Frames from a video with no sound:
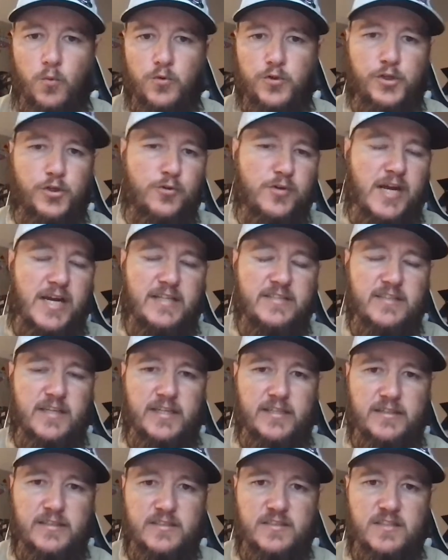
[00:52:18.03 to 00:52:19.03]
Do you guys
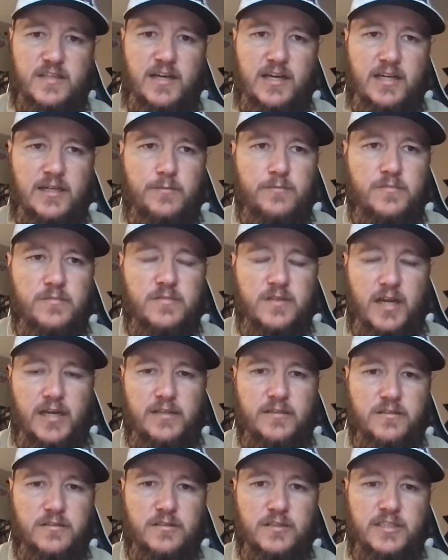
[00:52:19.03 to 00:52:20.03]
like this time,
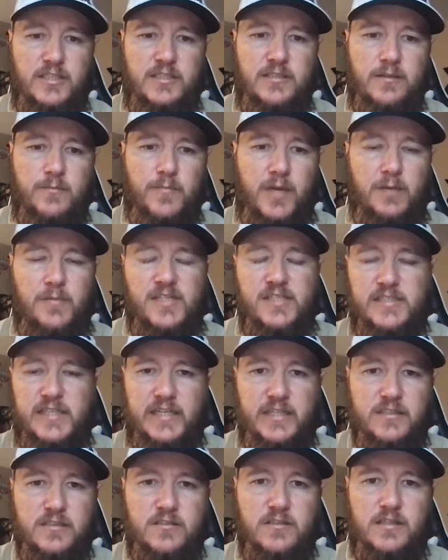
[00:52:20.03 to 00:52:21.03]
9:30, maybe
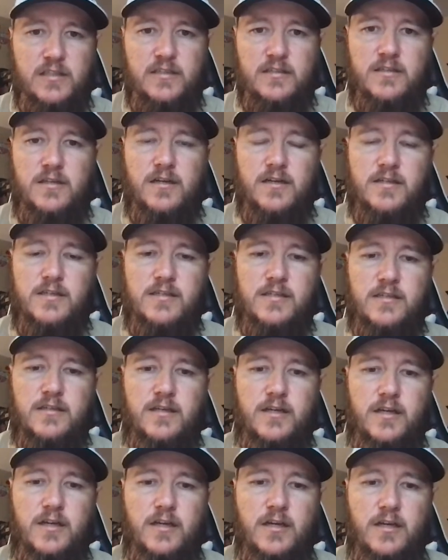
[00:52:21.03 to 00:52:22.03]
10 o'clock,
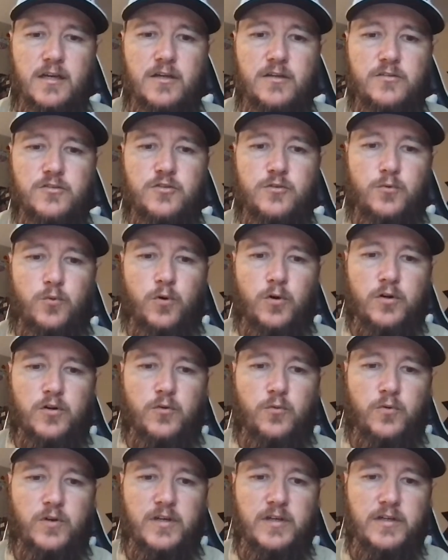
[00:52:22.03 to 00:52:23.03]
to work
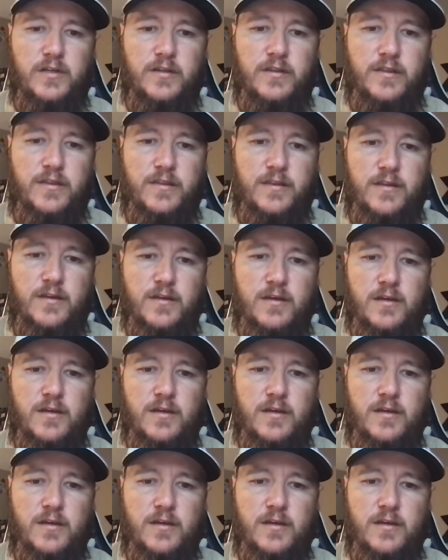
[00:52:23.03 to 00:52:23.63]
with,